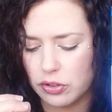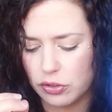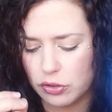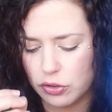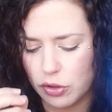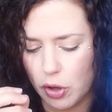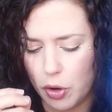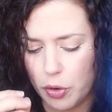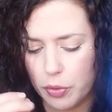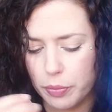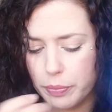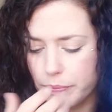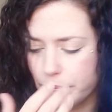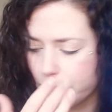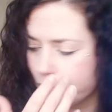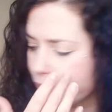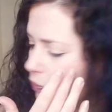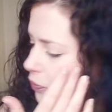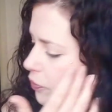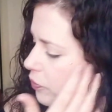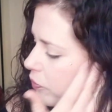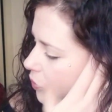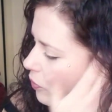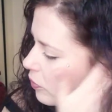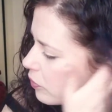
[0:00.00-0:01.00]
So
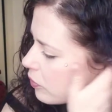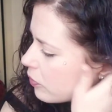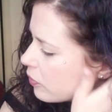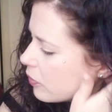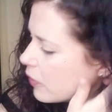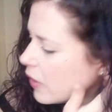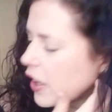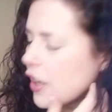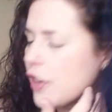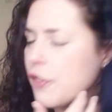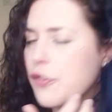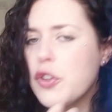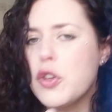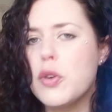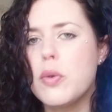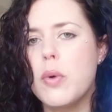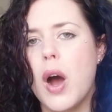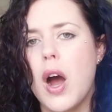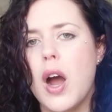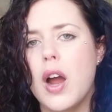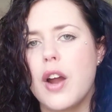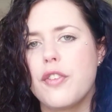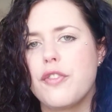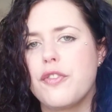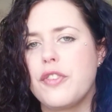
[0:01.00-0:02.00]
if you
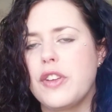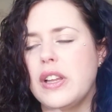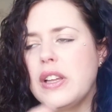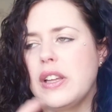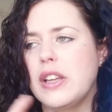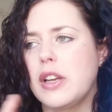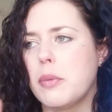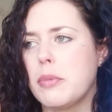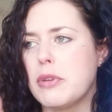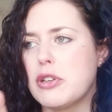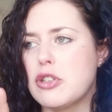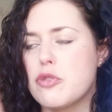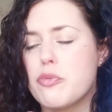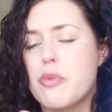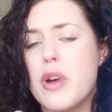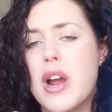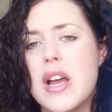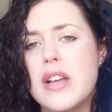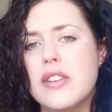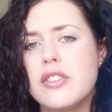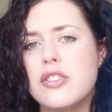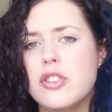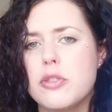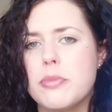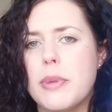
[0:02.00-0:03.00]
are feeling a bit
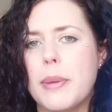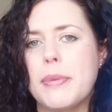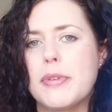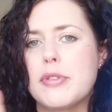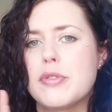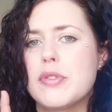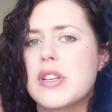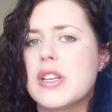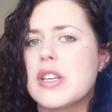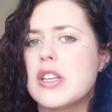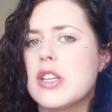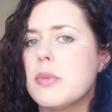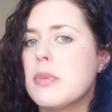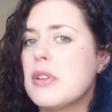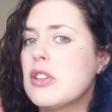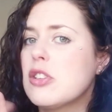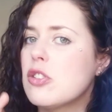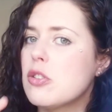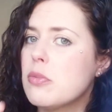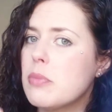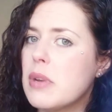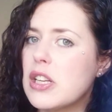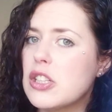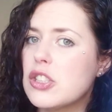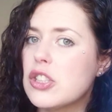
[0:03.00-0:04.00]
depressed or maybe drinking a bit
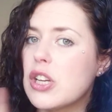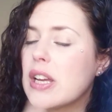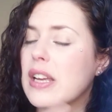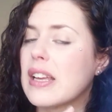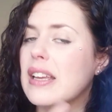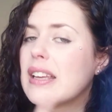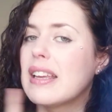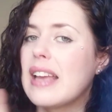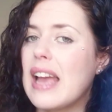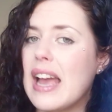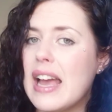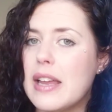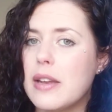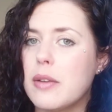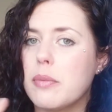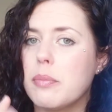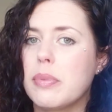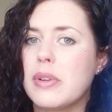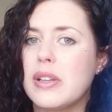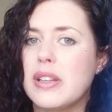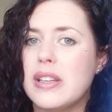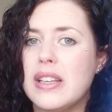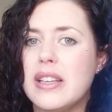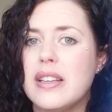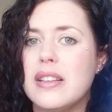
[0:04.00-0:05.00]
too much, again,
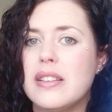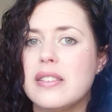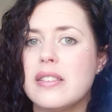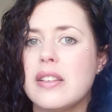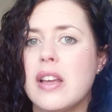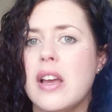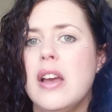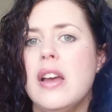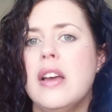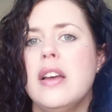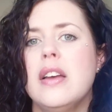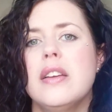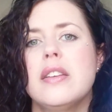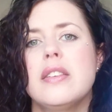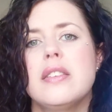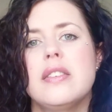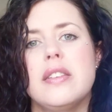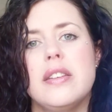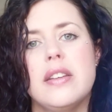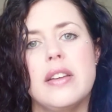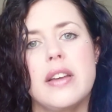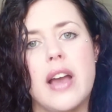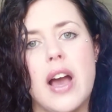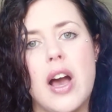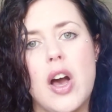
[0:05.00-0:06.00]
please
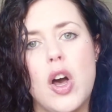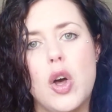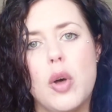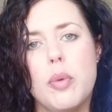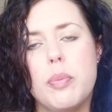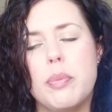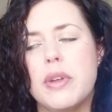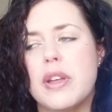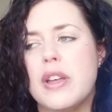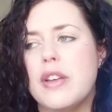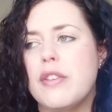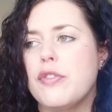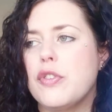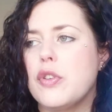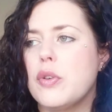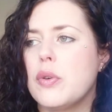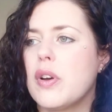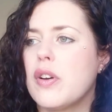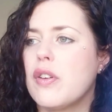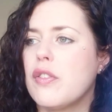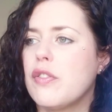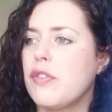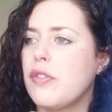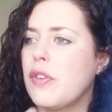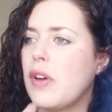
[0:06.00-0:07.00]
seek help. If you
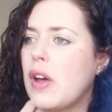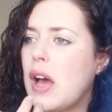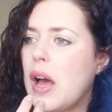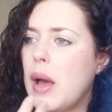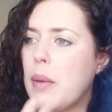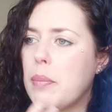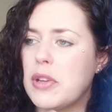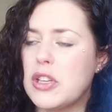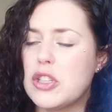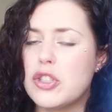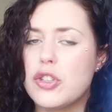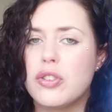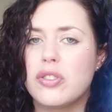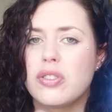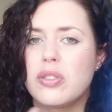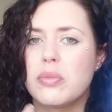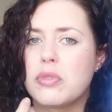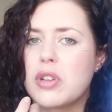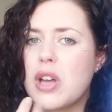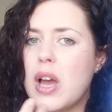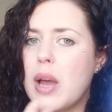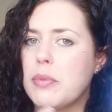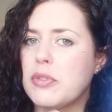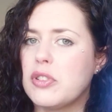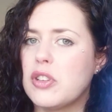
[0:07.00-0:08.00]
have issues
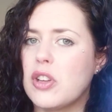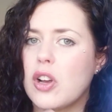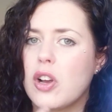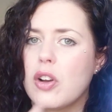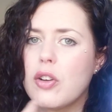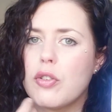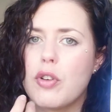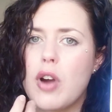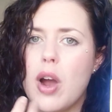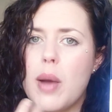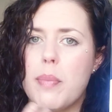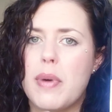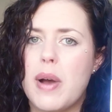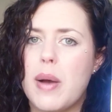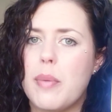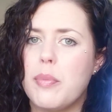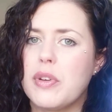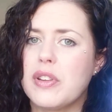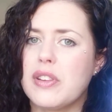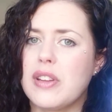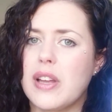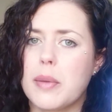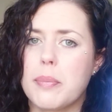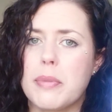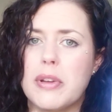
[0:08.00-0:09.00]
sometimes that crop up
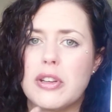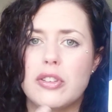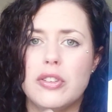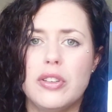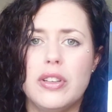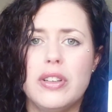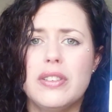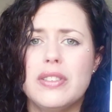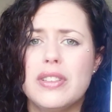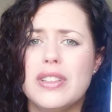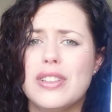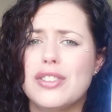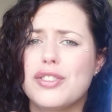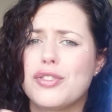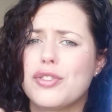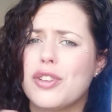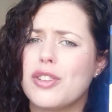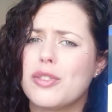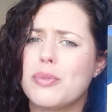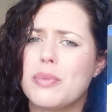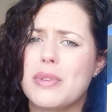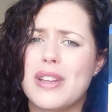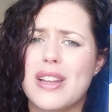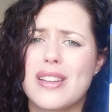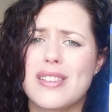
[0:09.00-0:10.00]
with like mental illness,
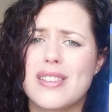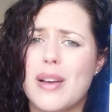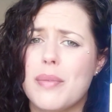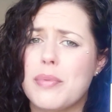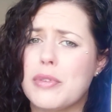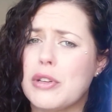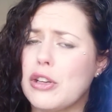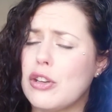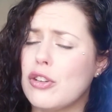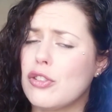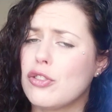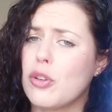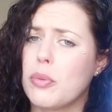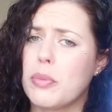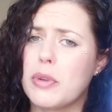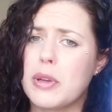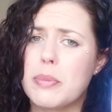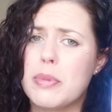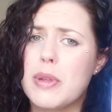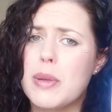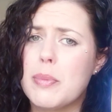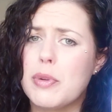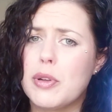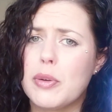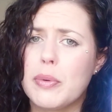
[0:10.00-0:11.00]
trust me, that's happening to so many
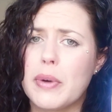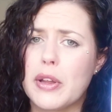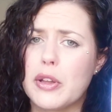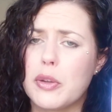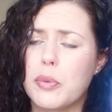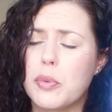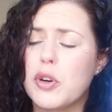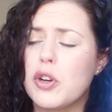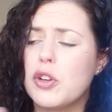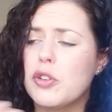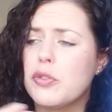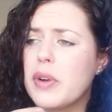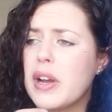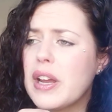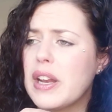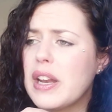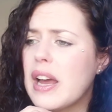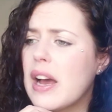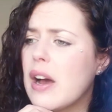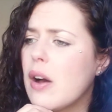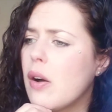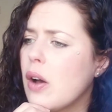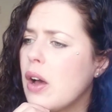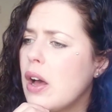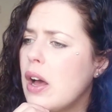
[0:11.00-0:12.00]
people around the world right
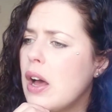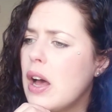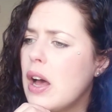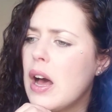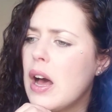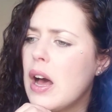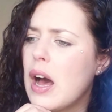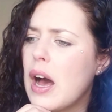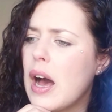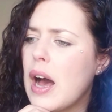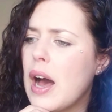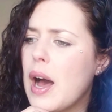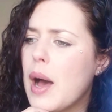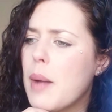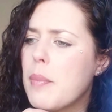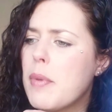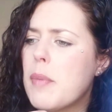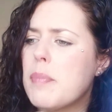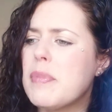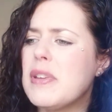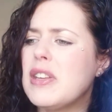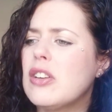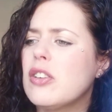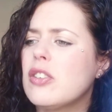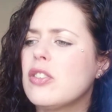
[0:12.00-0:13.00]
now.
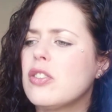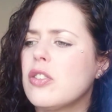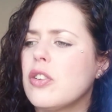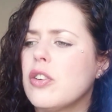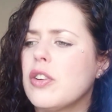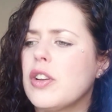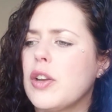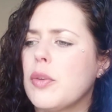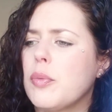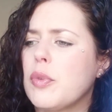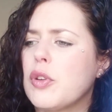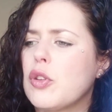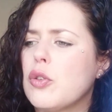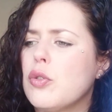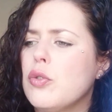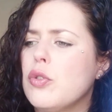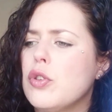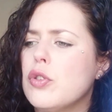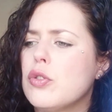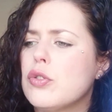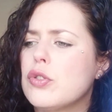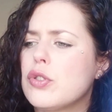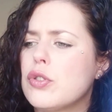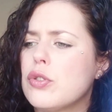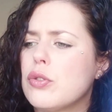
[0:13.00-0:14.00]
But be discerning with who
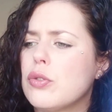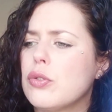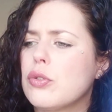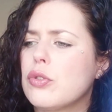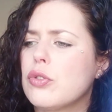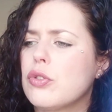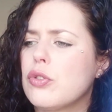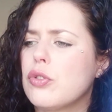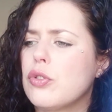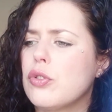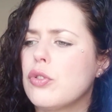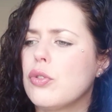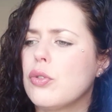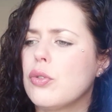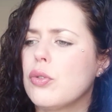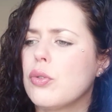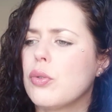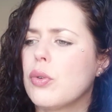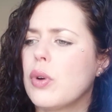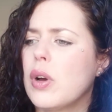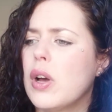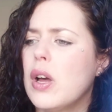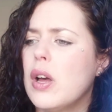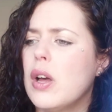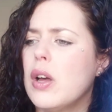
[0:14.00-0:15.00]
you choose
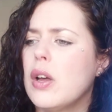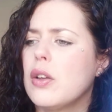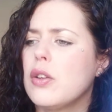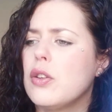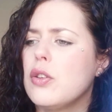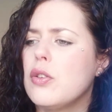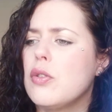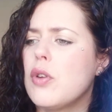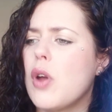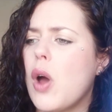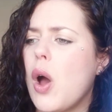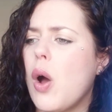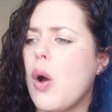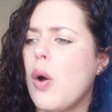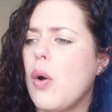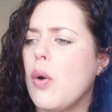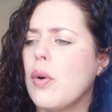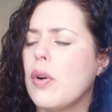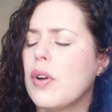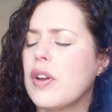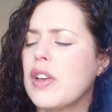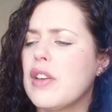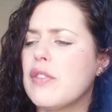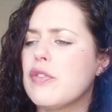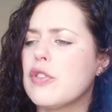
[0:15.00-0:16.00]
to, you
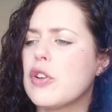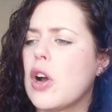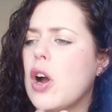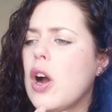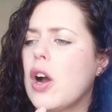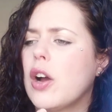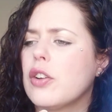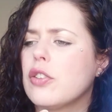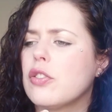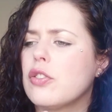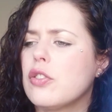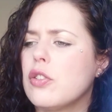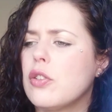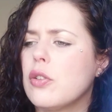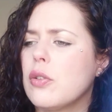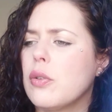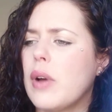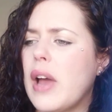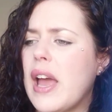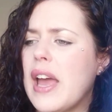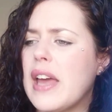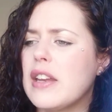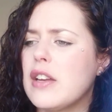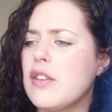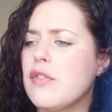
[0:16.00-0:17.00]
know, give your heart to
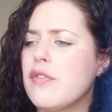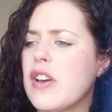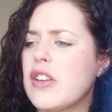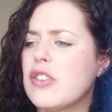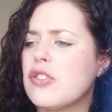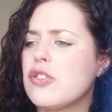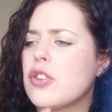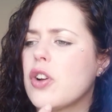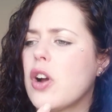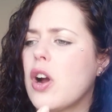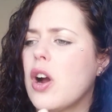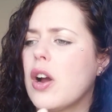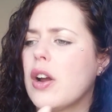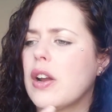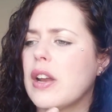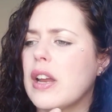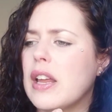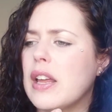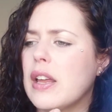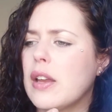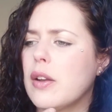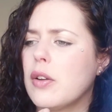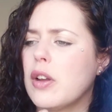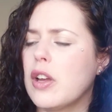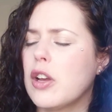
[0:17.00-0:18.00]
and invest your heart
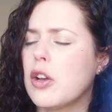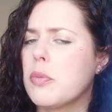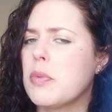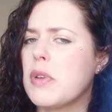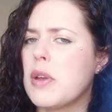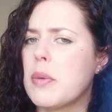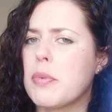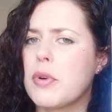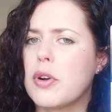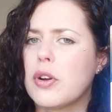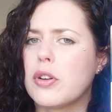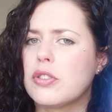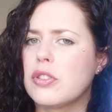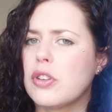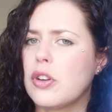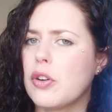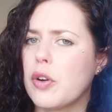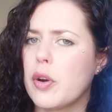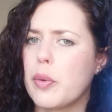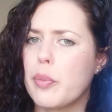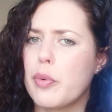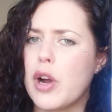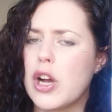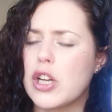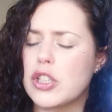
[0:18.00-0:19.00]
in. It could be a person
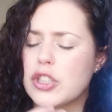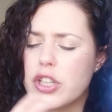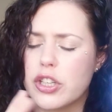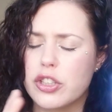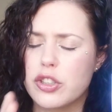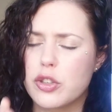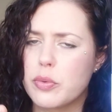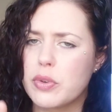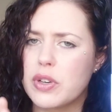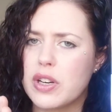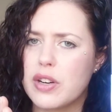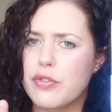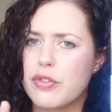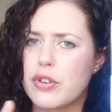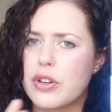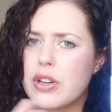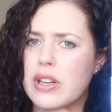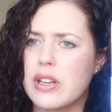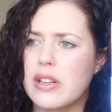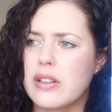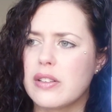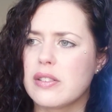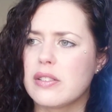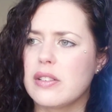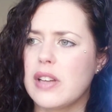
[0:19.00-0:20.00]
or a project or whatever it
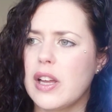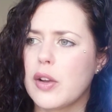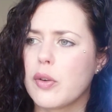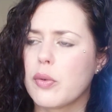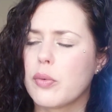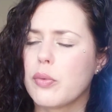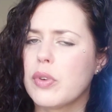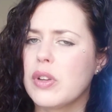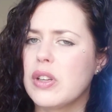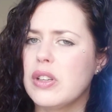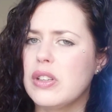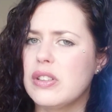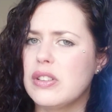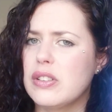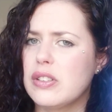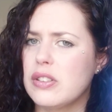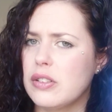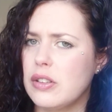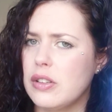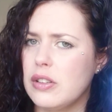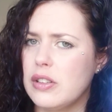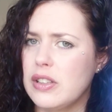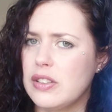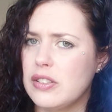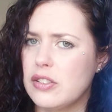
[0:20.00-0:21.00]
is. Like, really
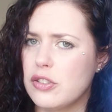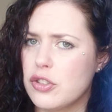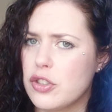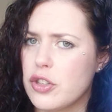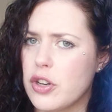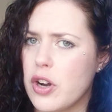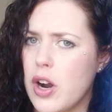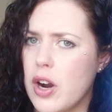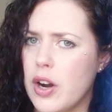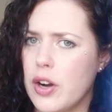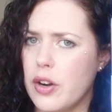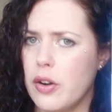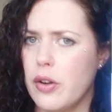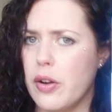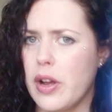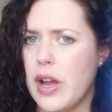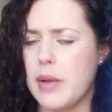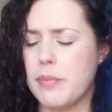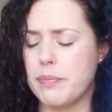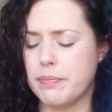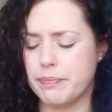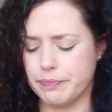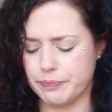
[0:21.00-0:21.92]
listen to your heart, okay?